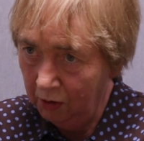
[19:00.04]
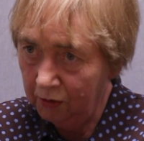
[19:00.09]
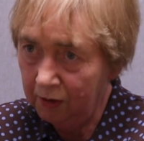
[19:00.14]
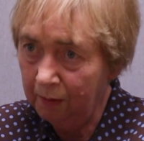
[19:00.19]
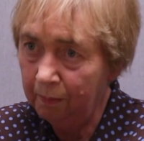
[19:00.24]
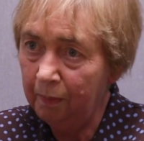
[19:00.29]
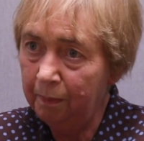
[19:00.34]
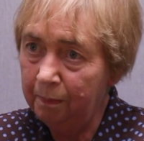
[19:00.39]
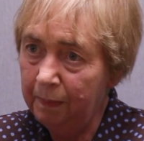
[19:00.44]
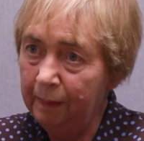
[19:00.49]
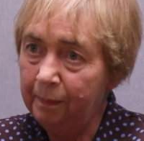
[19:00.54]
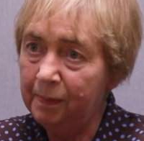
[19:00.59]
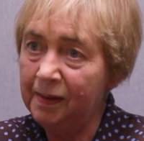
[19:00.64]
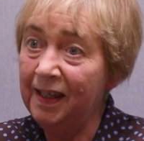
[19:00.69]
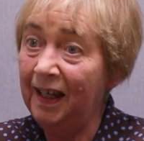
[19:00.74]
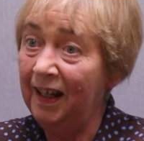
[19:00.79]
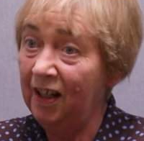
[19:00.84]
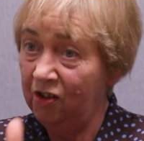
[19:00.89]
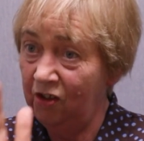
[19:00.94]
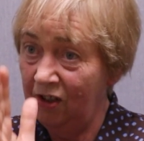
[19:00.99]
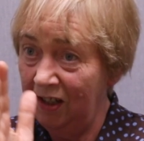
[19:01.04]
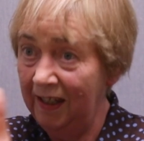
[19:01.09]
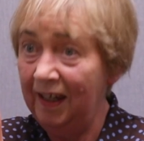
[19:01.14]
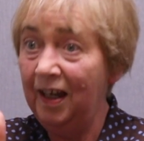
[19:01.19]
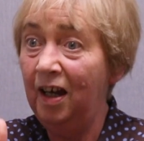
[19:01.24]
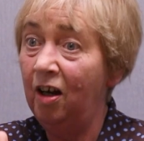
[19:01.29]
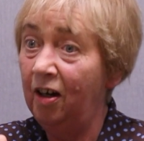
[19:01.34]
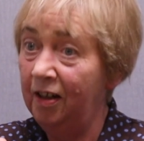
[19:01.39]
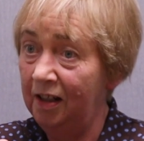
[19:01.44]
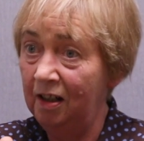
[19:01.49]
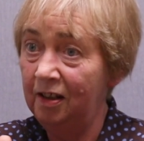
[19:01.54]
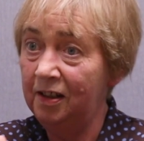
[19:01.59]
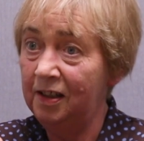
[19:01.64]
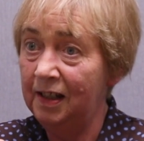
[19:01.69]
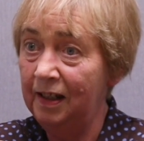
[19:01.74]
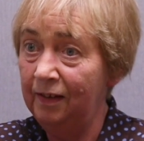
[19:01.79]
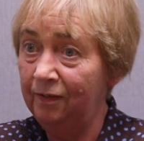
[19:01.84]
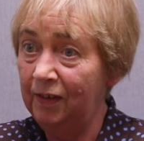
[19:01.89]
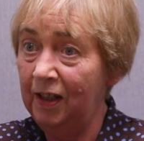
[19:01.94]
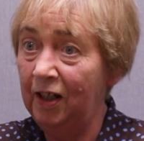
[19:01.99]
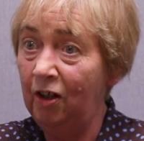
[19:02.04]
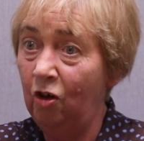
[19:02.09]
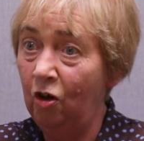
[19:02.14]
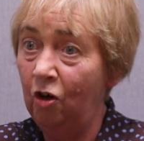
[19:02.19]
them. People say, actually, yeah, I'd like to live there,